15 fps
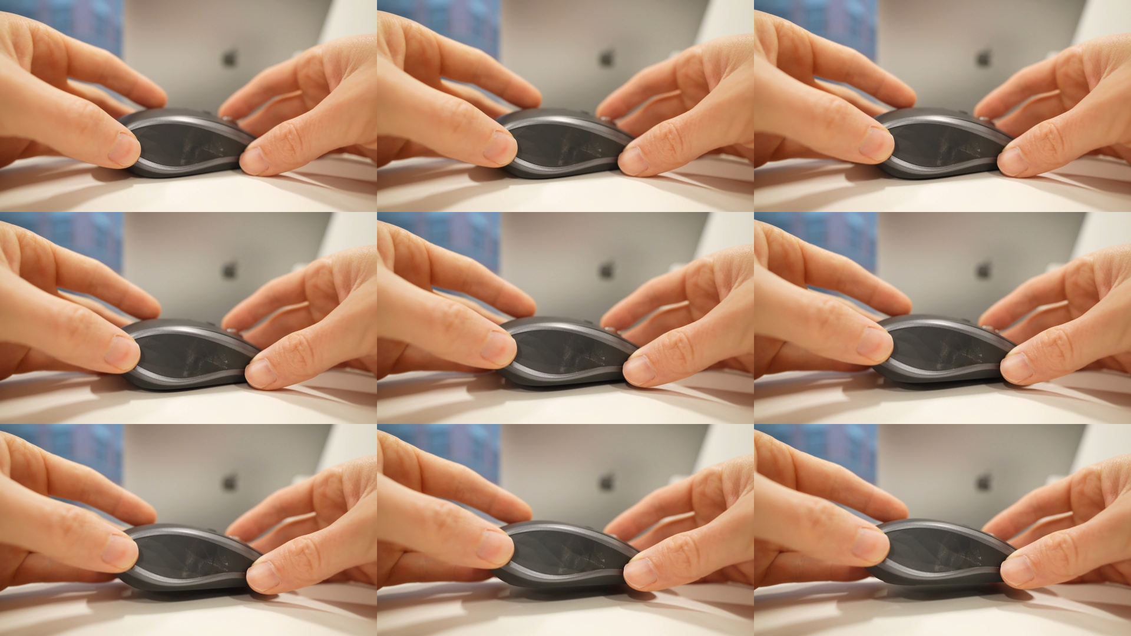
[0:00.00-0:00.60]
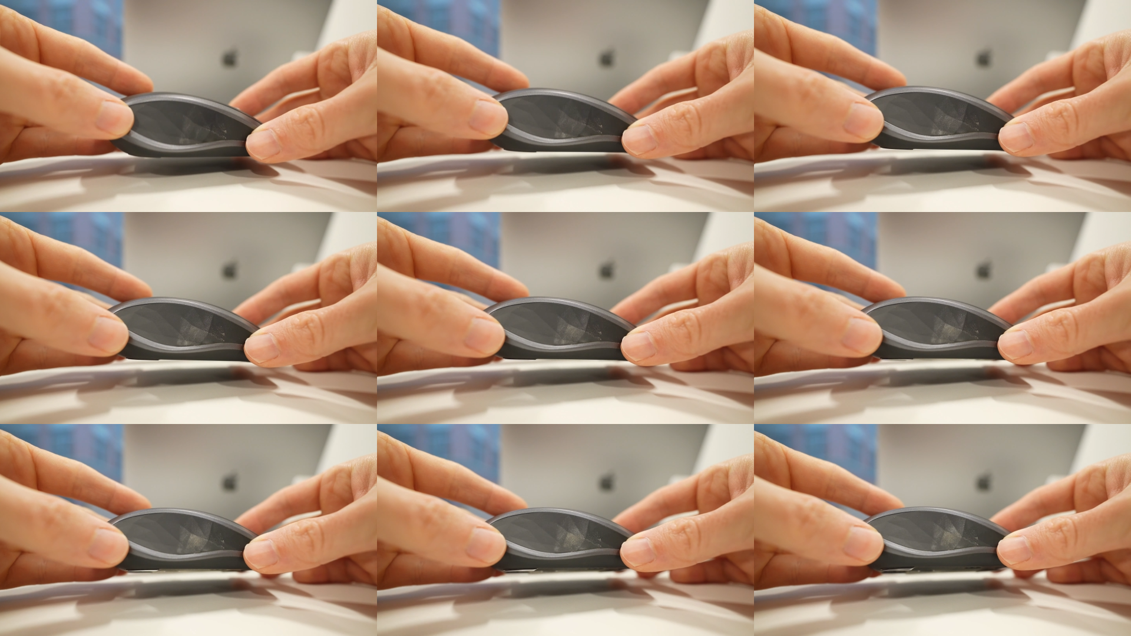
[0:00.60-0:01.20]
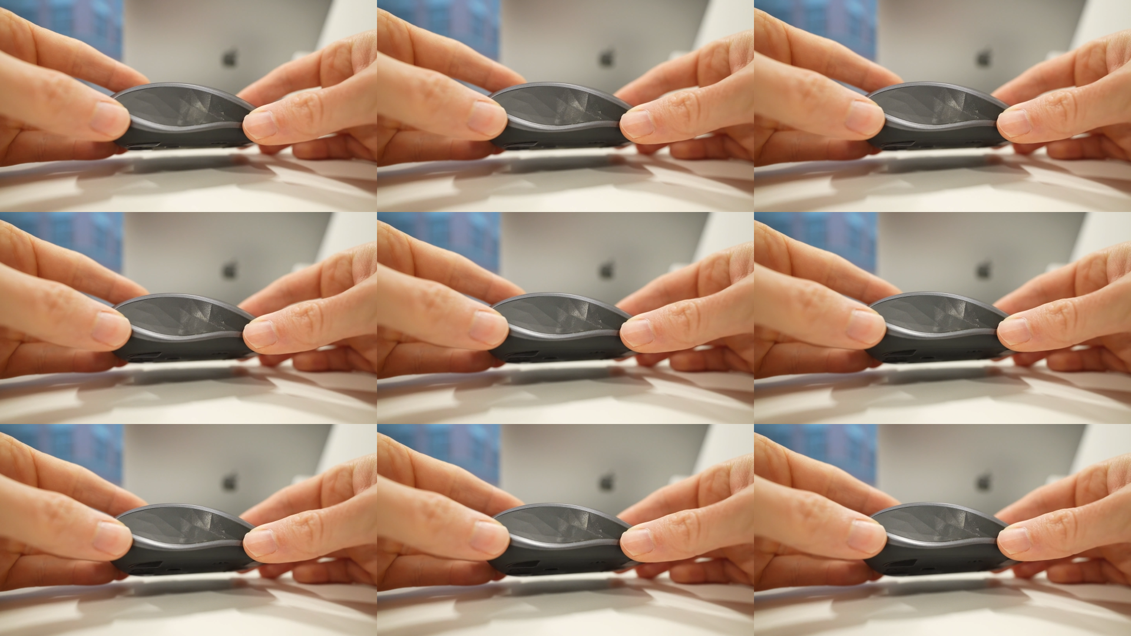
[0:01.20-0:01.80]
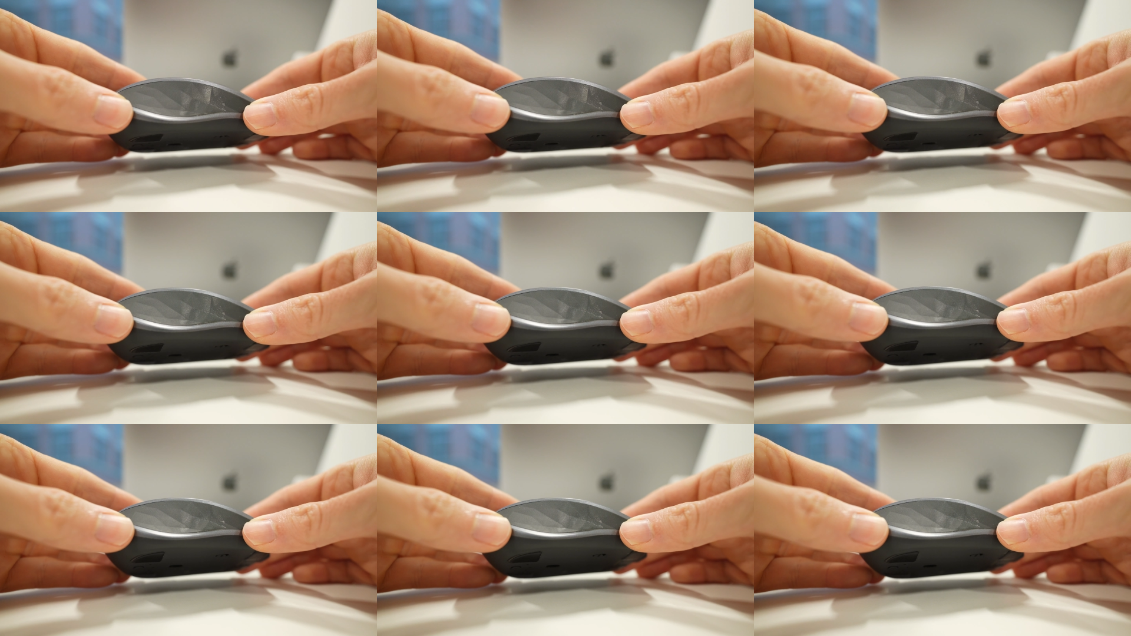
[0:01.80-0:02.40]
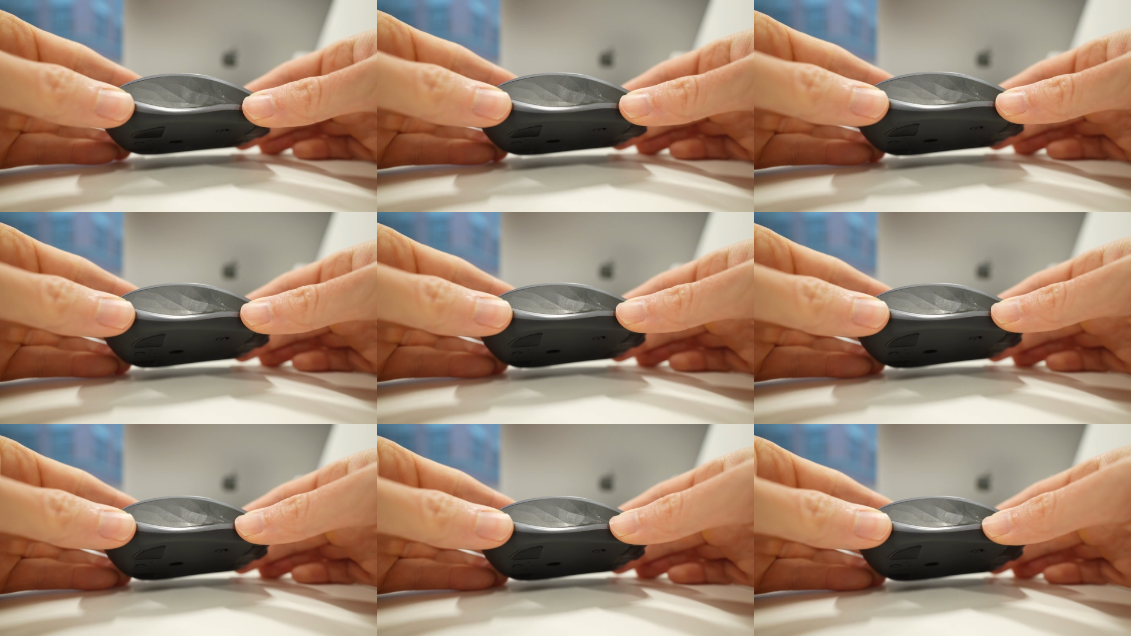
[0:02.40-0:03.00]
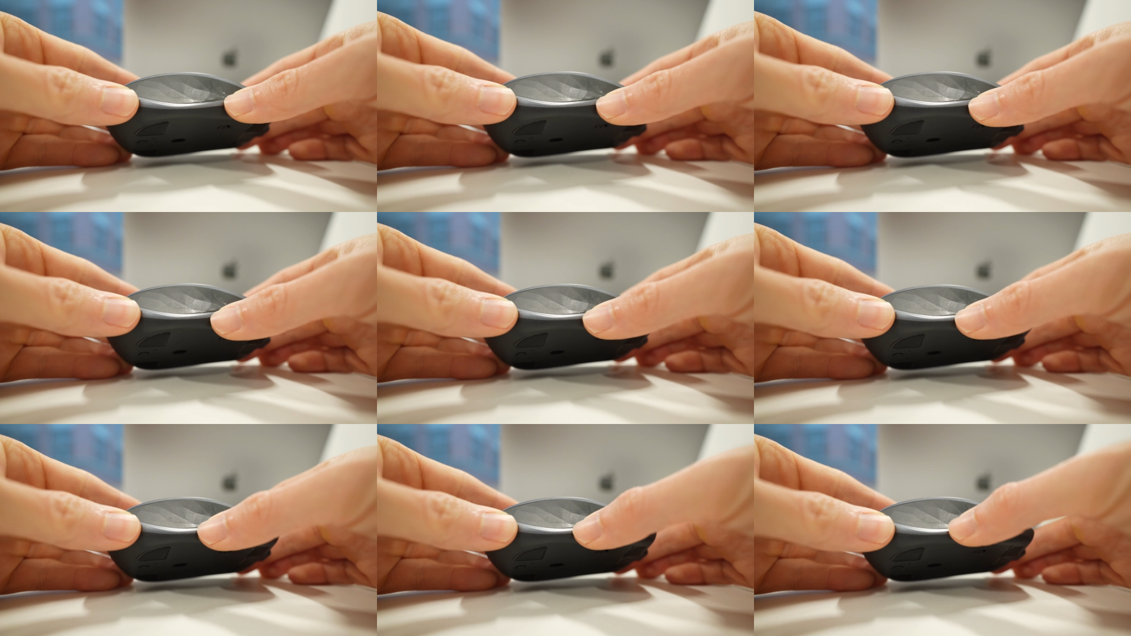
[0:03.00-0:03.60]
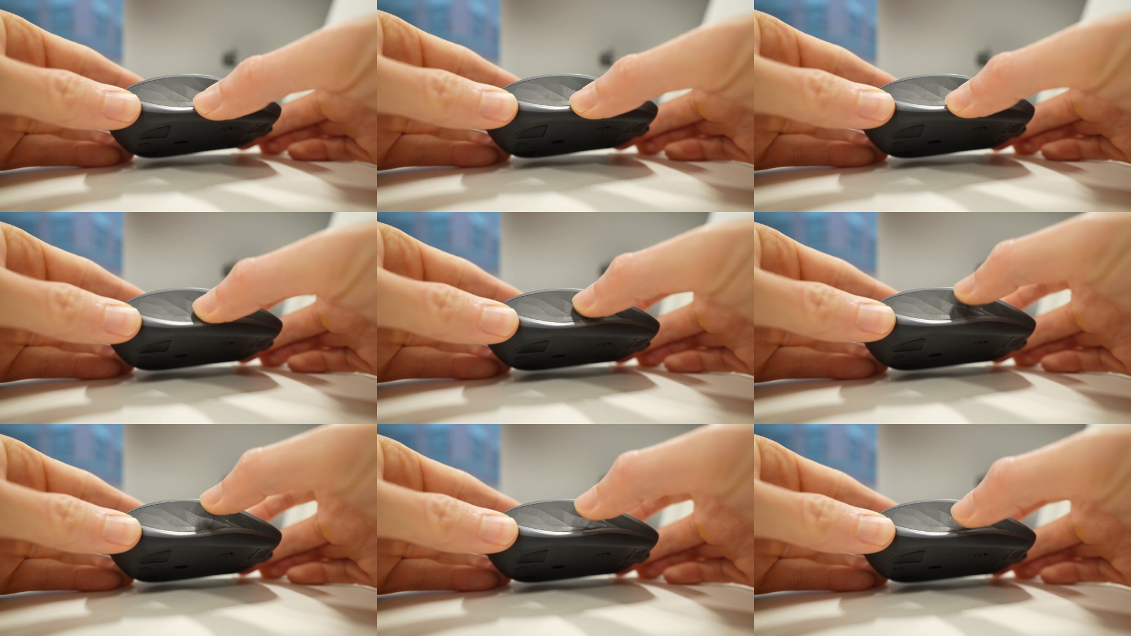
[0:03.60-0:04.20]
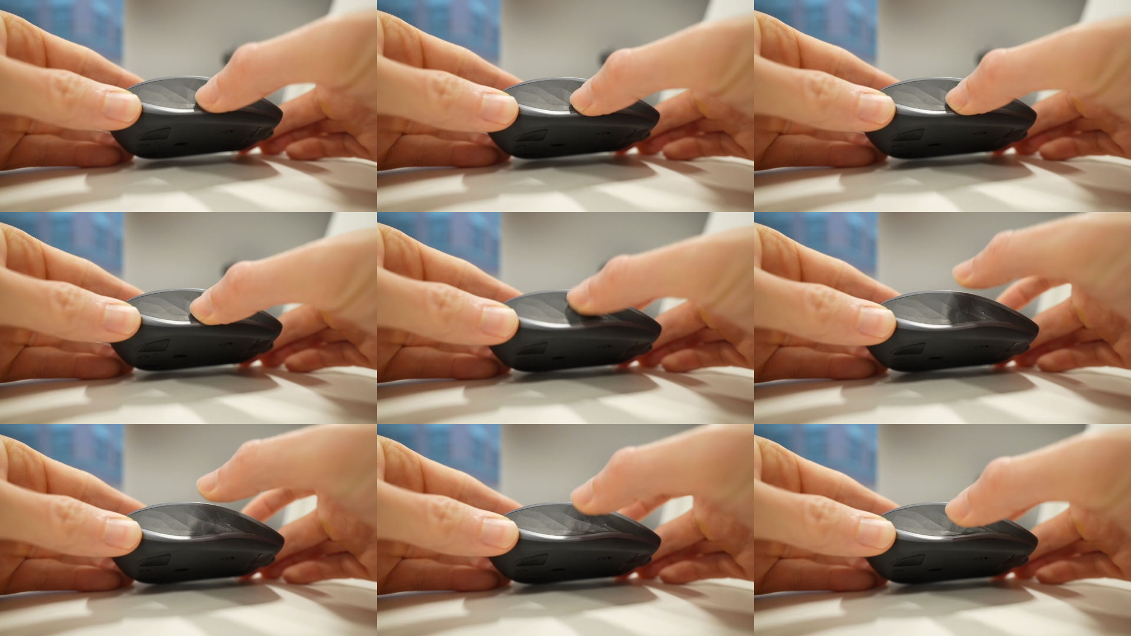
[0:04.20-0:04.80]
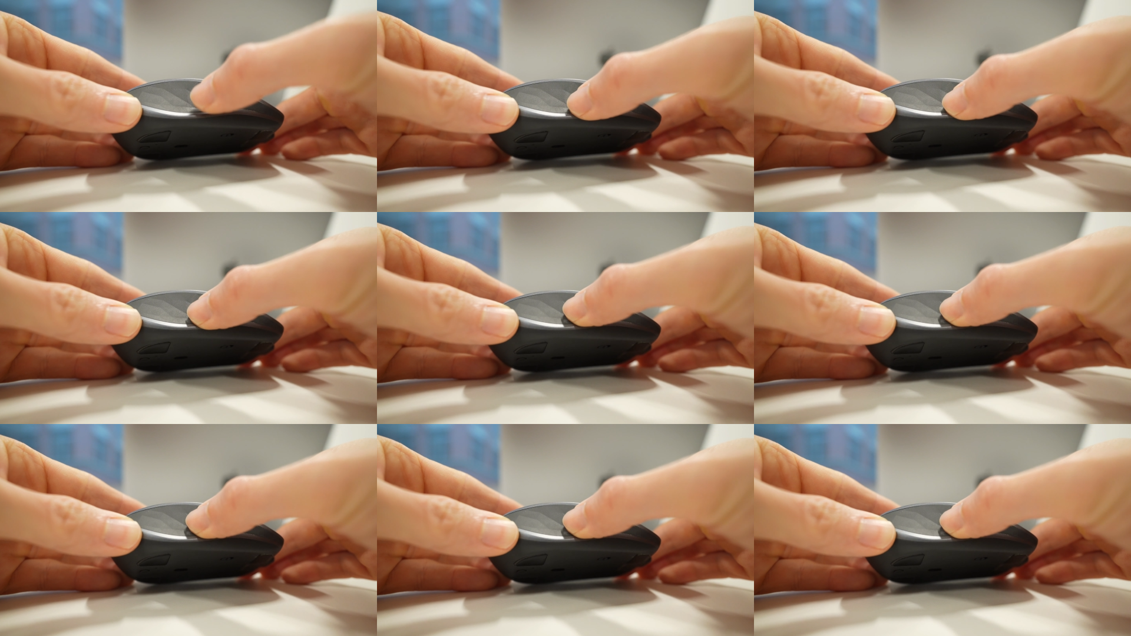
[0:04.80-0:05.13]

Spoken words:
No face is visible, so there are no lips to read.